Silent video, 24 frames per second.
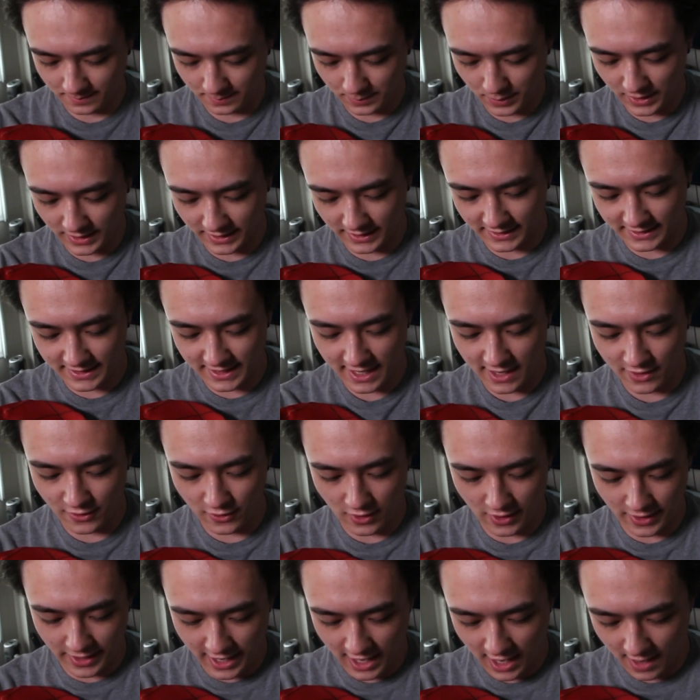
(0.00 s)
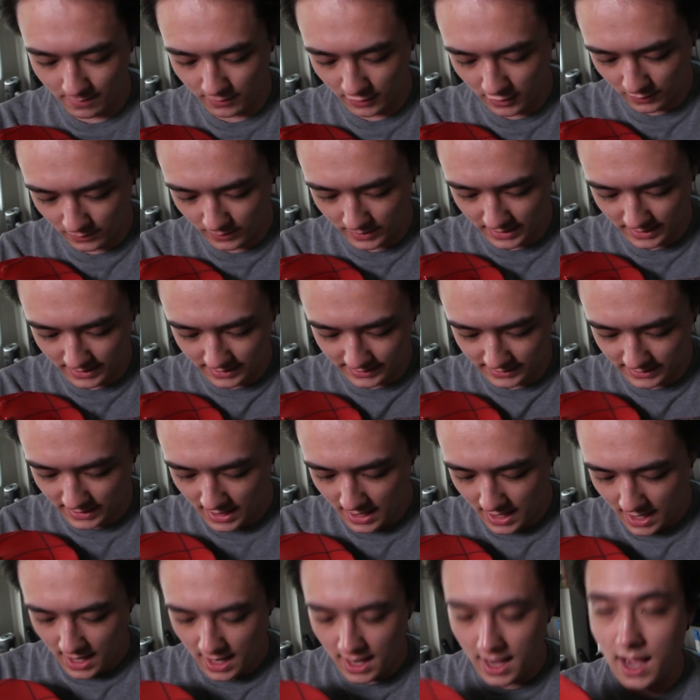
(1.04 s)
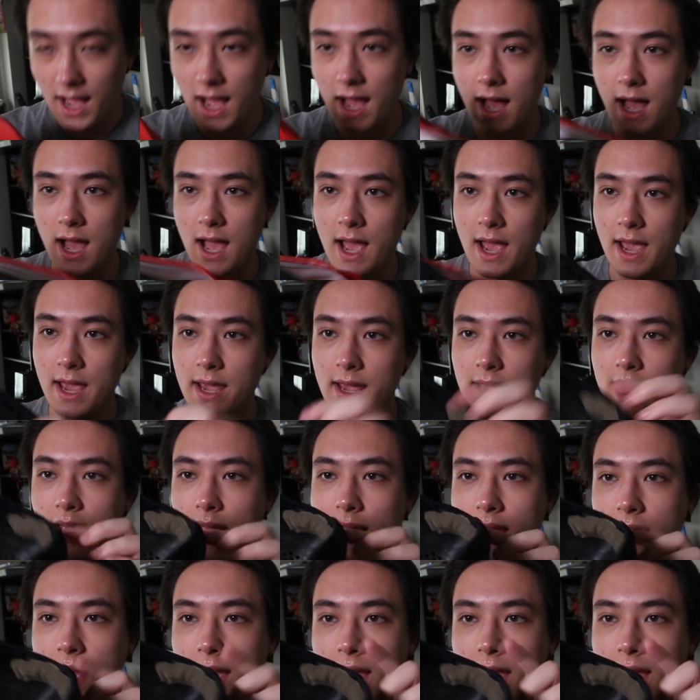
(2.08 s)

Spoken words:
putting this together on camera was I